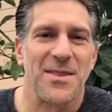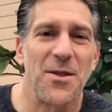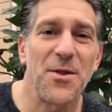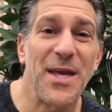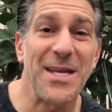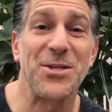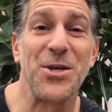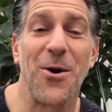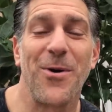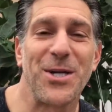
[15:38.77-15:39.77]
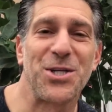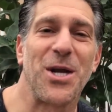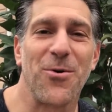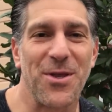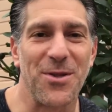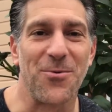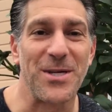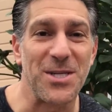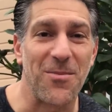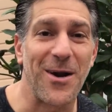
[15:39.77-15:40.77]
The other thing too I want to share with you, and the
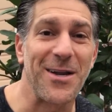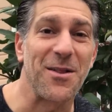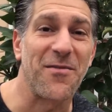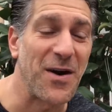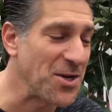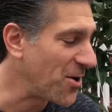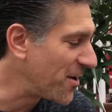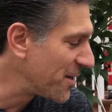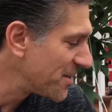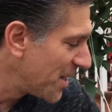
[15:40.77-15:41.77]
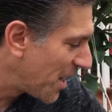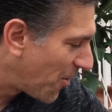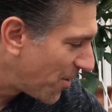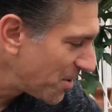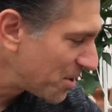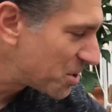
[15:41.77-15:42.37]
reason I brought you to the front yard is I wanted to